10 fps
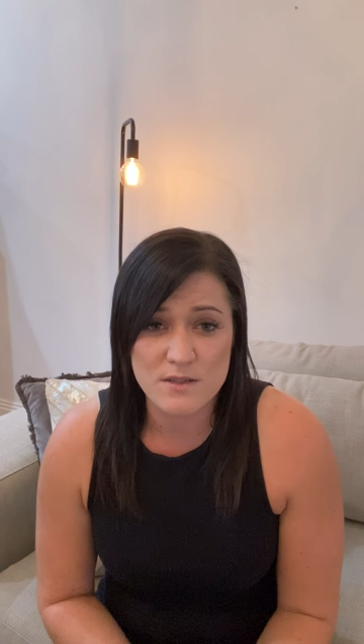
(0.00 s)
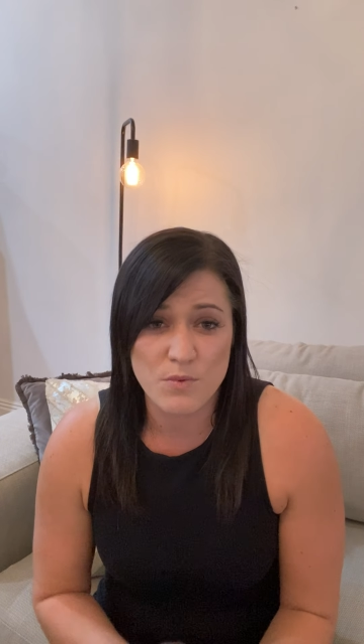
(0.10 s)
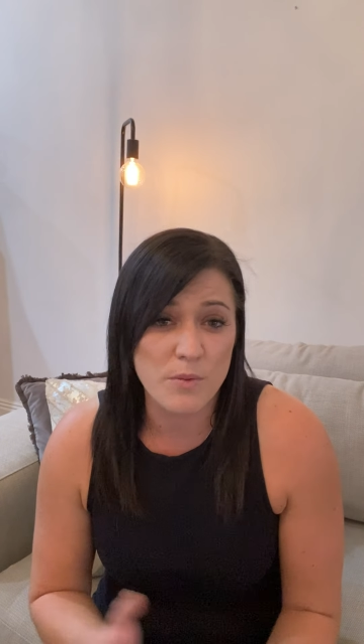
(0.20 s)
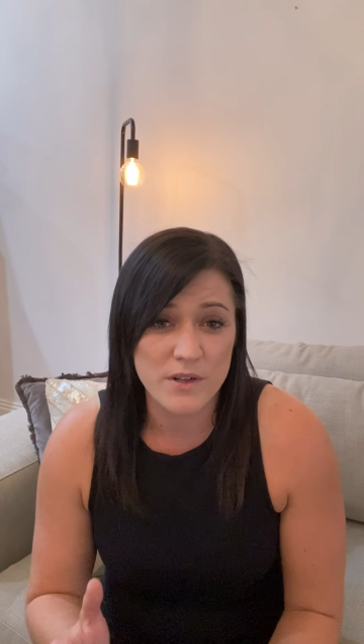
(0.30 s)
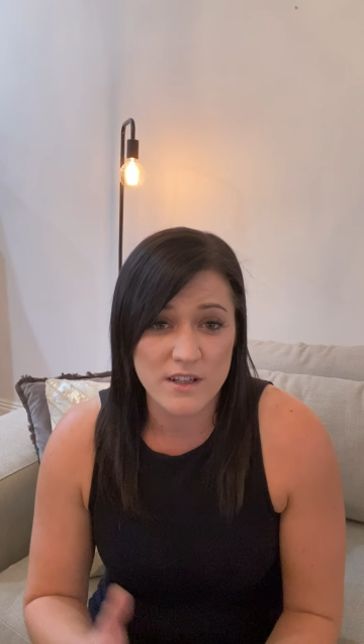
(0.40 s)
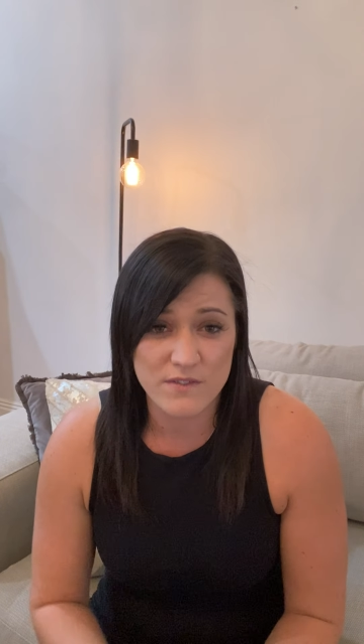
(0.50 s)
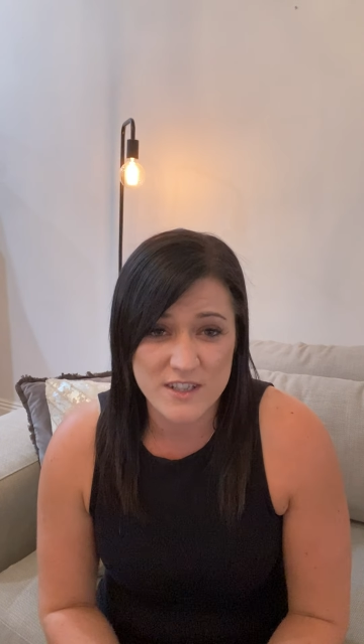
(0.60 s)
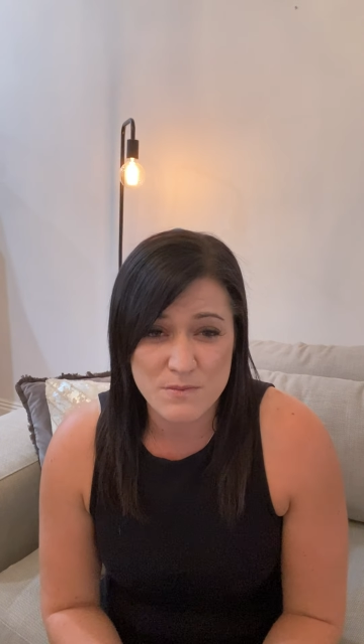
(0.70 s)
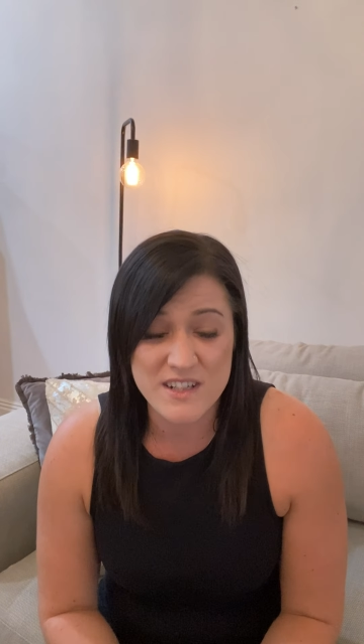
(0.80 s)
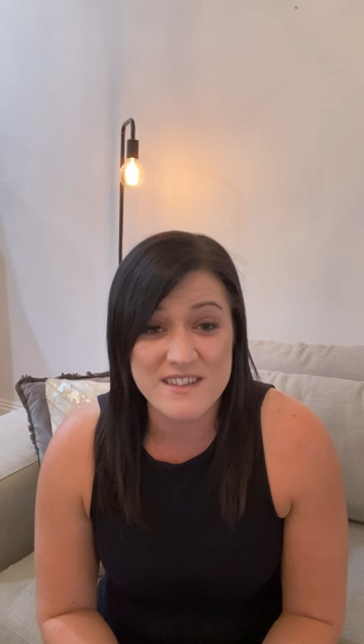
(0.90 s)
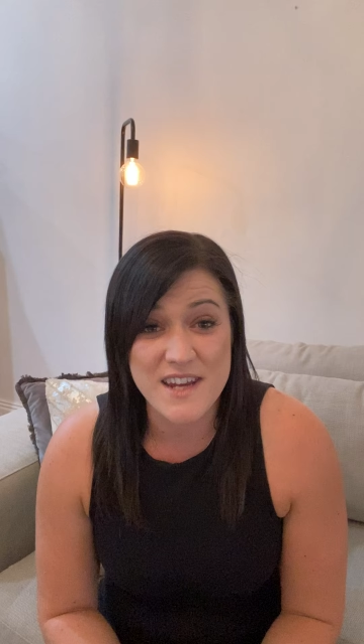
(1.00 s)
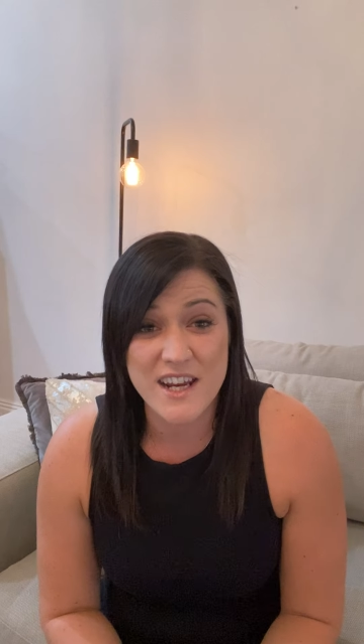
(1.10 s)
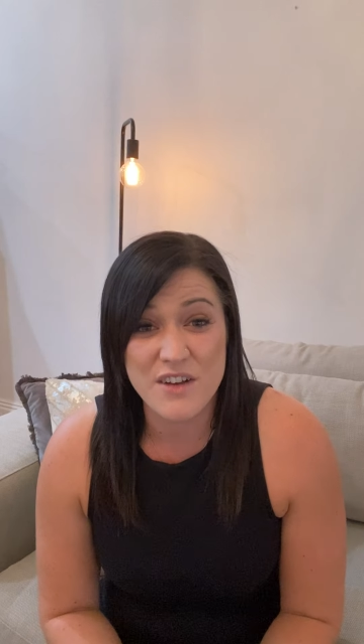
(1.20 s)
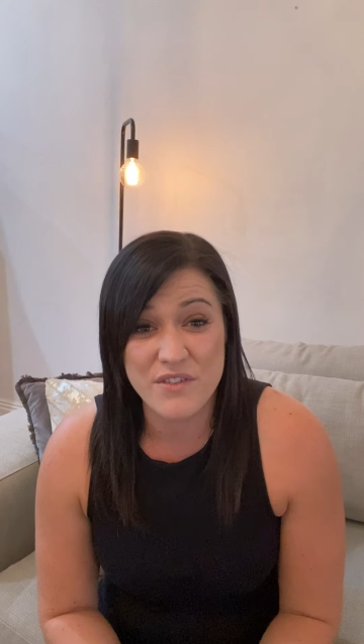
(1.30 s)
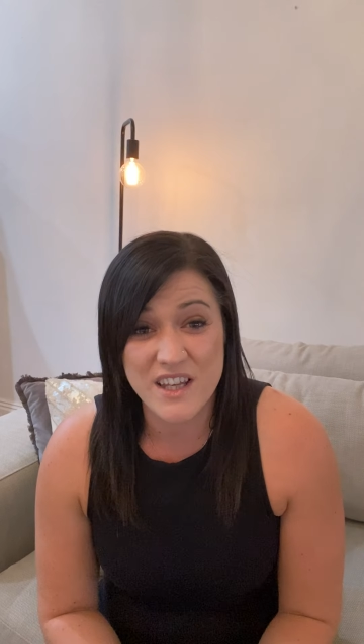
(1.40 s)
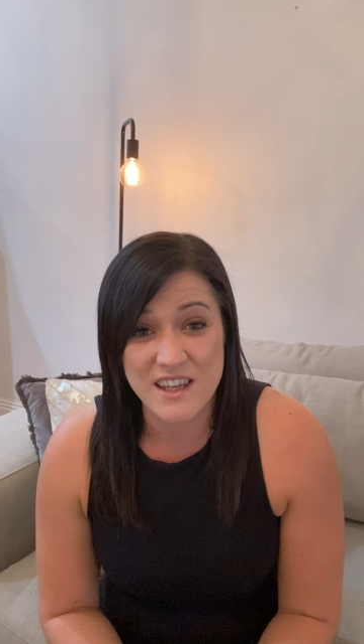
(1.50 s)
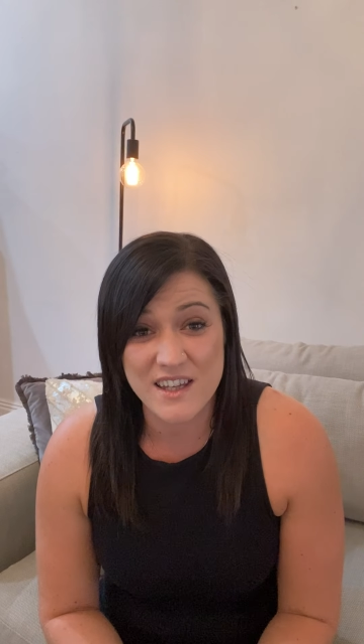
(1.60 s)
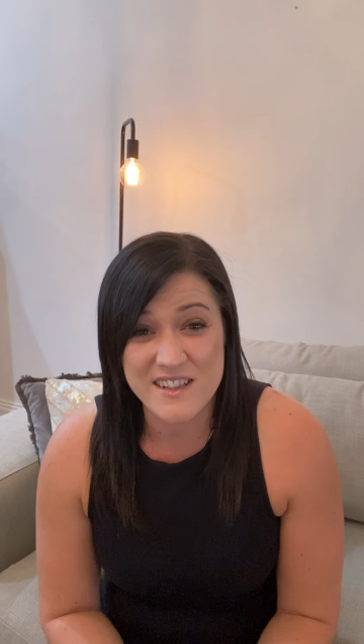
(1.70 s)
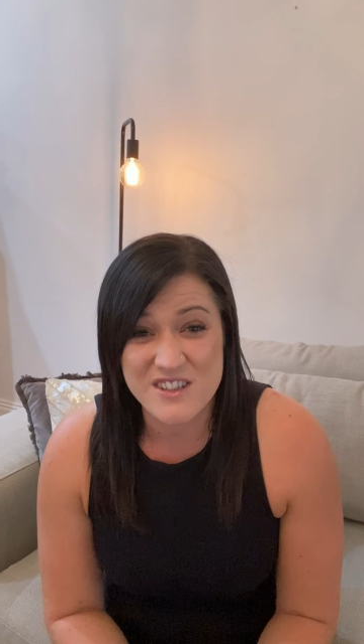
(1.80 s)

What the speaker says: property investment is negatively geared,